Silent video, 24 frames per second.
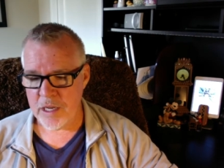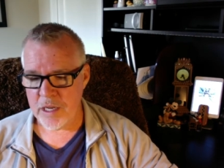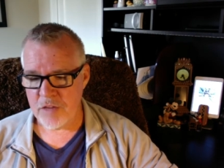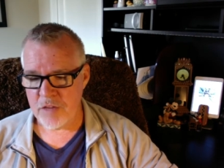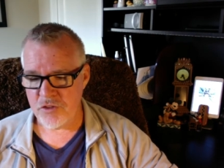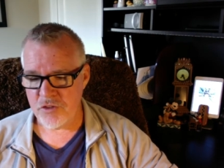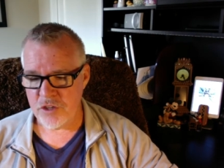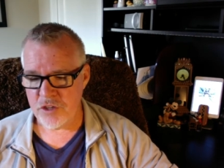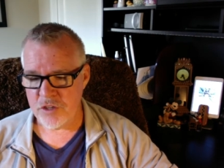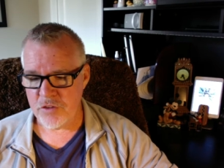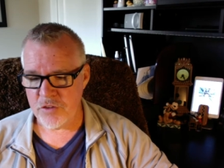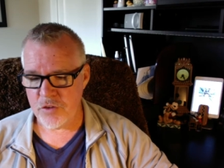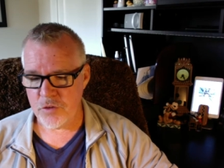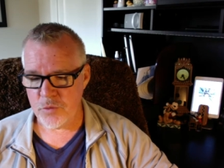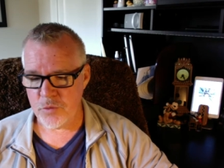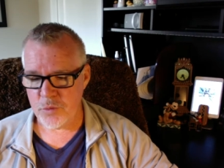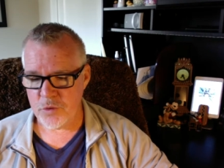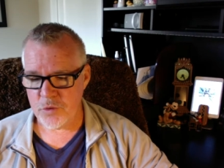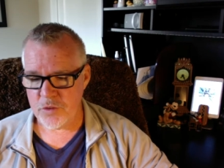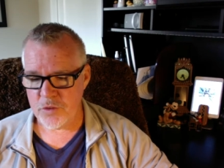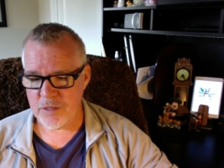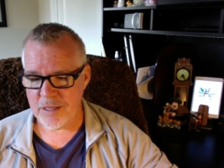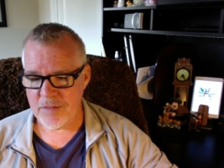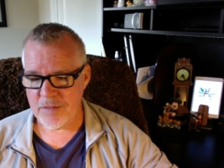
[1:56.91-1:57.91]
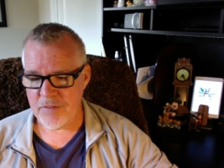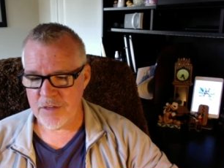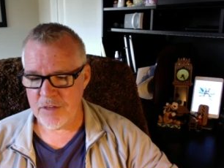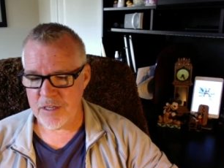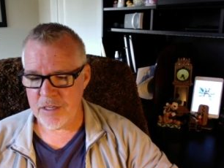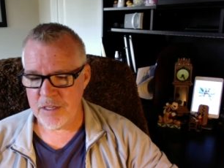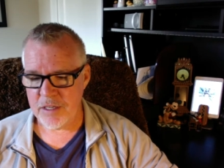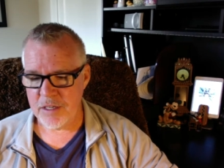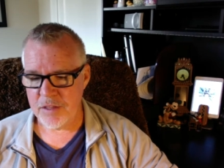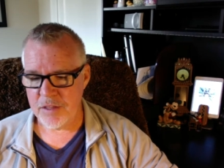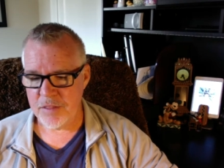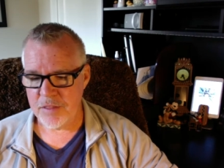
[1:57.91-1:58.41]
As Jesus was
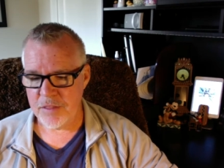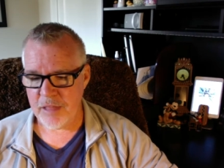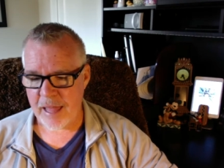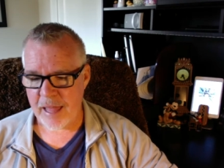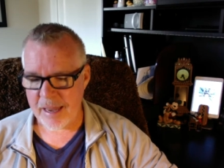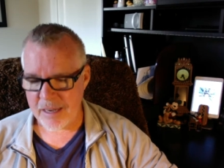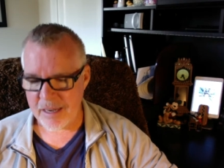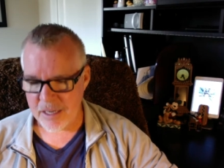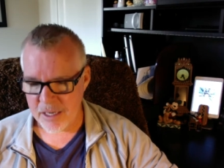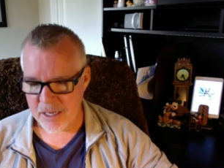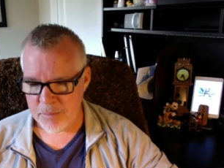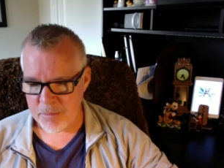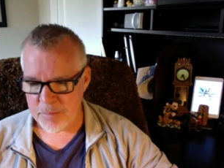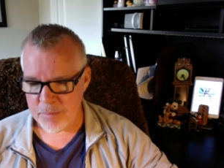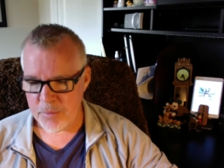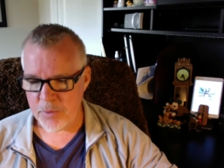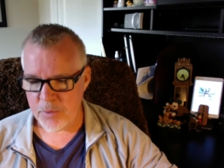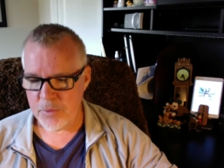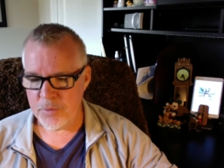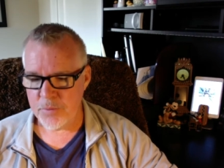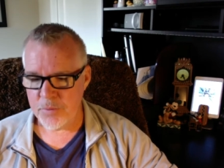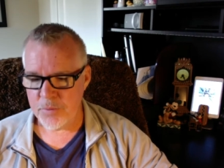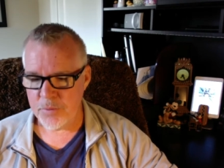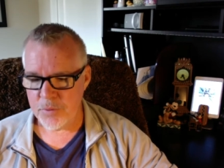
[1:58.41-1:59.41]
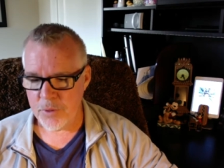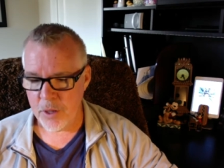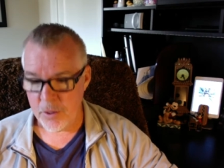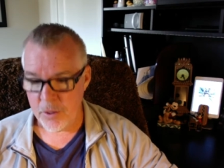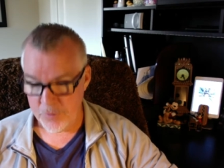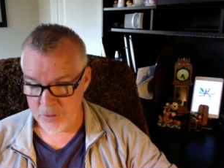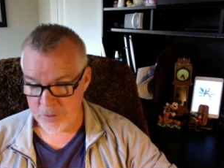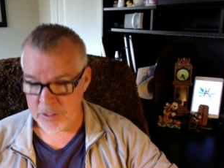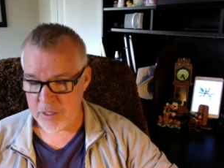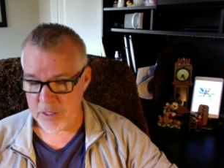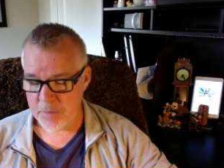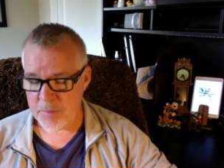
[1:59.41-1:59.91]
leaving that temple, uh,
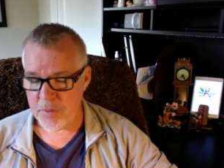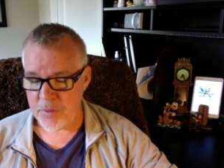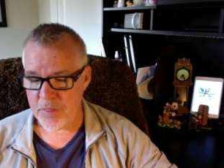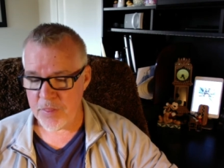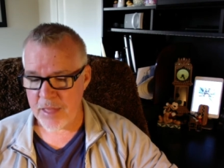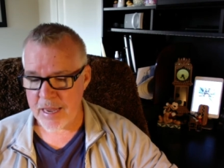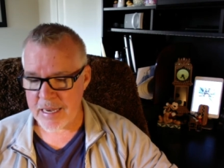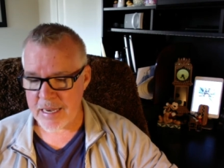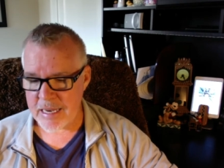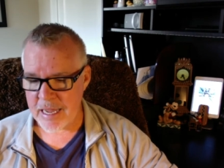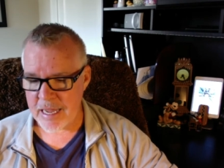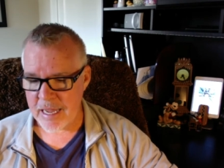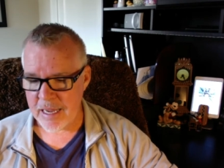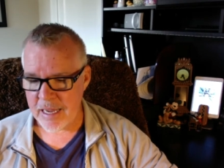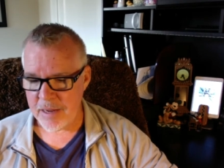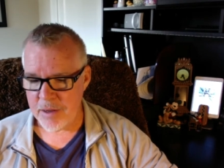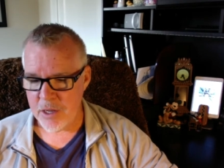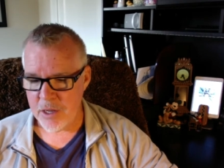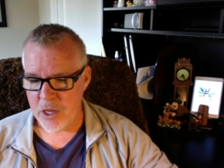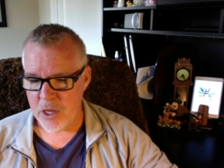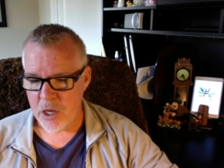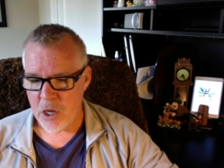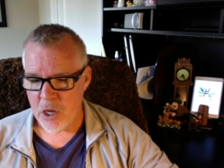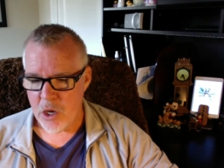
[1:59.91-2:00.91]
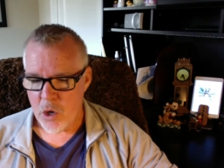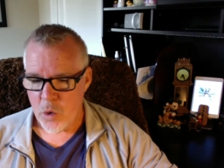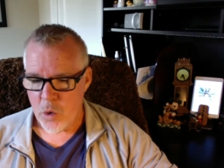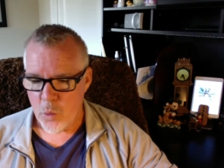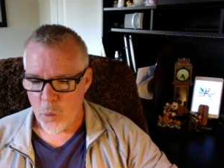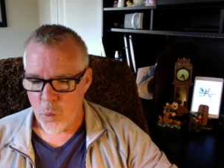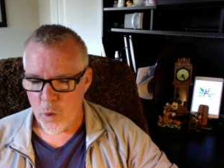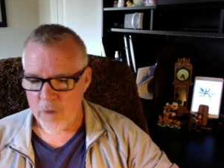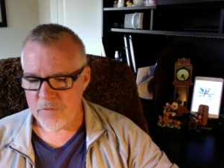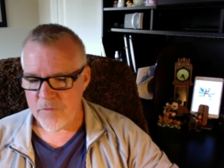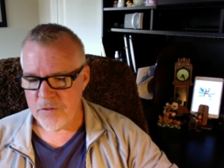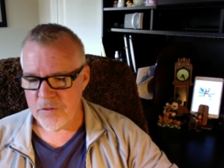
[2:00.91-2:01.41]
the temple that day,
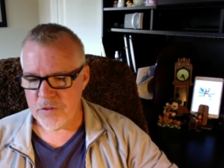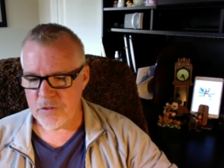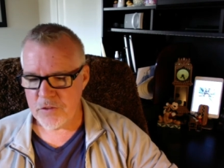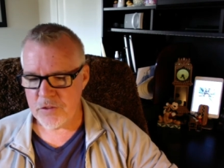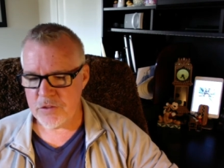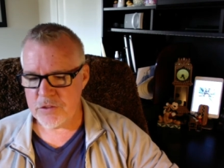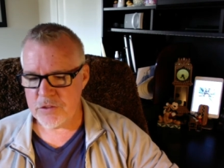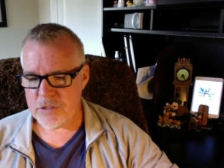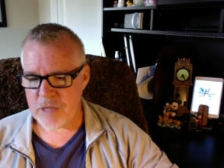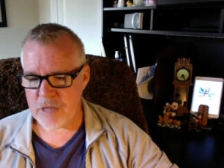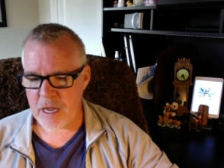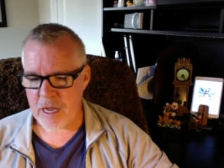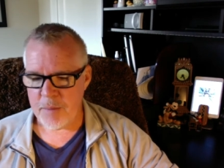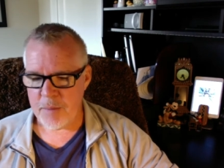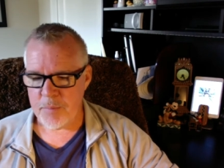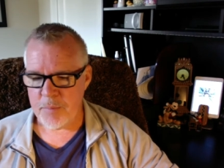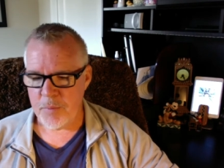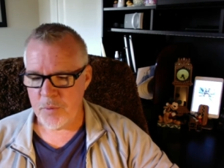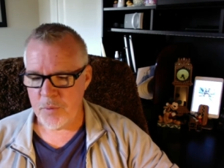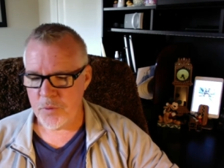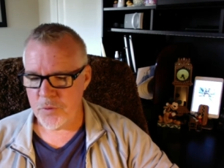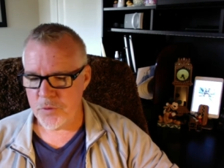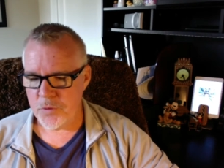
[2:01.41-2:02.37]
one of his disciples